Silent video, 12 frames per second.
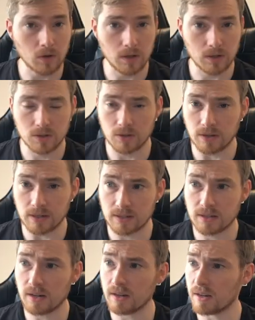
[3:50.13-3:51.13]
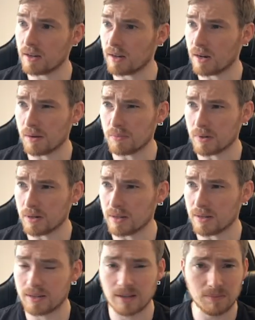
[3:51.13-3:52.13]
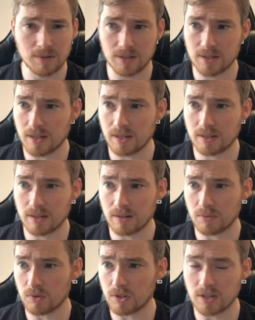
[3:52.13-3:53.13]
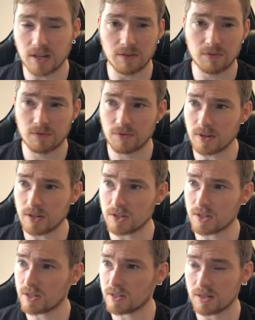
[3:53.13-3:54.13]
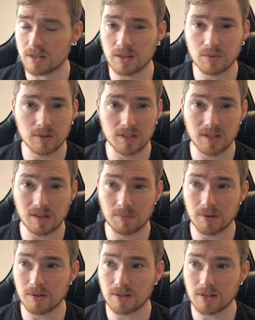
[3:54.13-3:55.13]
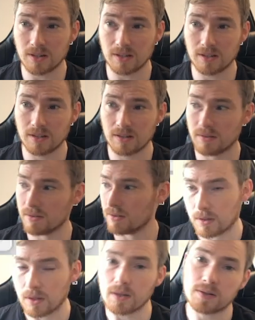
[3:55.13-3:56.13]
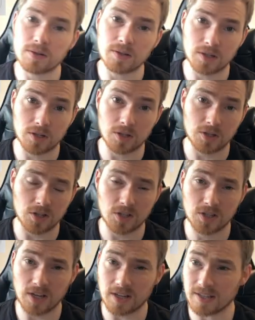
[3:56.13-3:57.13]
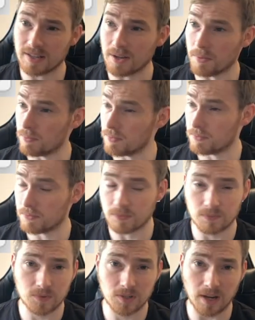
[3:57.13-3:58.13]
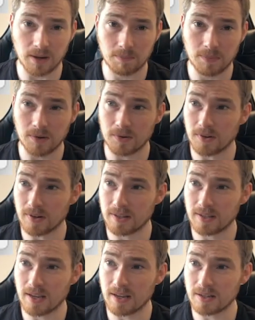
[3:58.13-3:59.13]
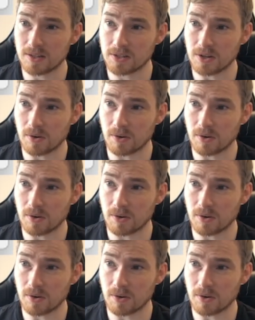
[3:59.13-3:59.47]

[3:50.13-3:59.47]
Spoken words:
Okay, so that's done. I'm going to keep this ticked and we'll just hit finish to see what Stack Builder is like. Okay, so this is just setting up Stack Builder at the end.